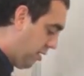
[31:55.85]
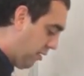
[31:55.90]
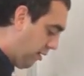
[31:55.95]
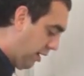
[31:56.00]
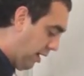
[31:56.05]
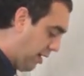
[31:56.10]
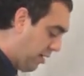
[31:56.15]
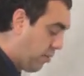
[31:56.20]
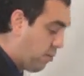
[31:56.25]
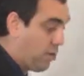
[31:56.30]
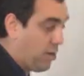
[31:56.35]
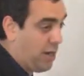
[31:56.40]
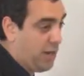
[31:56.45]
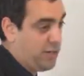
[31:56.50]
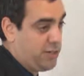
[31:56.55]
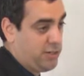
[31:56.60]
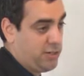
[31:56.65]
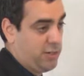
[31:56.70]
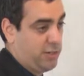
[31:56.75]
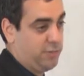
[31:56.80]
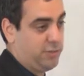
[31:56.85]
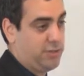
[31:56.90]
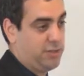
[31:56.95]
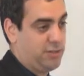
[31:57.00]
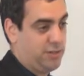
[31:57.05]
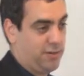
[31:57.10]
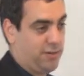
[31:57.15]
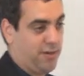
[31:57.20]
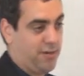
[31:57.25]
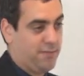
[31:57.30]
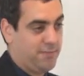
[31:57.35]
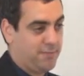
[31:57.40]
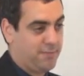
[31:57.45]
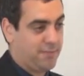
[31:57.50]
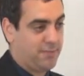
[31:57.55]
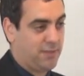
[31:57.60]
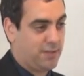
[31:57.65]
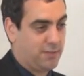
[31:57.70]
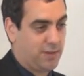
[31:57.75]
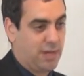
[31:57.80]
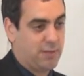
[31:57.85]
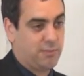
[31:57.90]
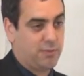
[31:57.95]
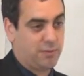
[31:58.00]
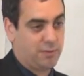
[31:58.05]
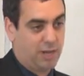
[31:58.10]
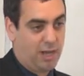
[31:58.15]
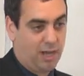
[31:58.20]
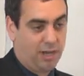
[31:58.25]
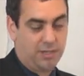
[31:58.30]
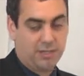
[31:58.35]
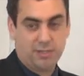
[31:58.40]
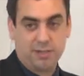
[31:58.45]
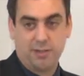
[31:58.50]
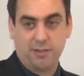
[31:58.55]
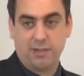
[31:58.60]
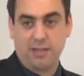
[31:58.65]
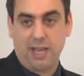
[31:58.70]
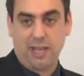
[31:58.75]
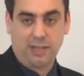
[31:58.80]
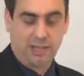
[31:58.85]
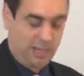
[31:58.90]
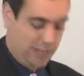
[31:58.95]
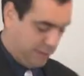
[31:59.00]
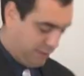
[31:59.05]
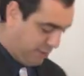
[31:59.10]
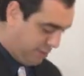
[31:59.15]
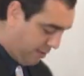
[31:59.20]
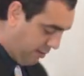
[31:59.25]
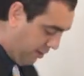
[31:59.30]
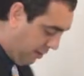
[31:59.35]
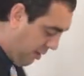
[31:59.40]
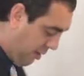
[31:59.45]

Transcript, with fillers: okay? Or h is equal to zero, right? But we're not considering that case,